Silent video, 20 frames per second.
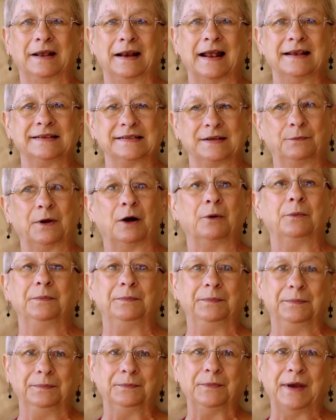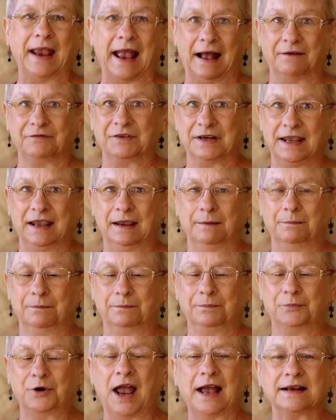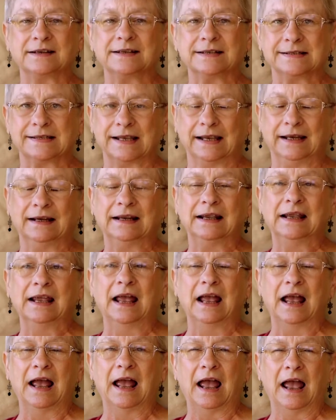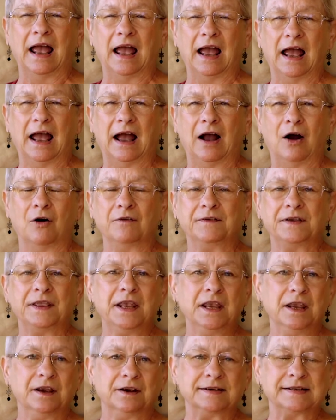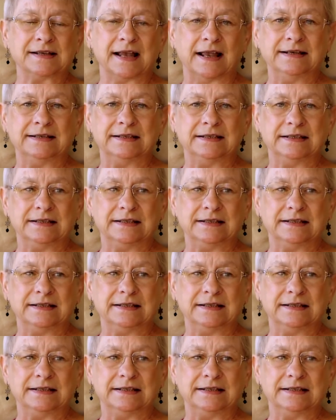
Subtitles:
And I said, "Well, we have to keep practicing." Over the years, I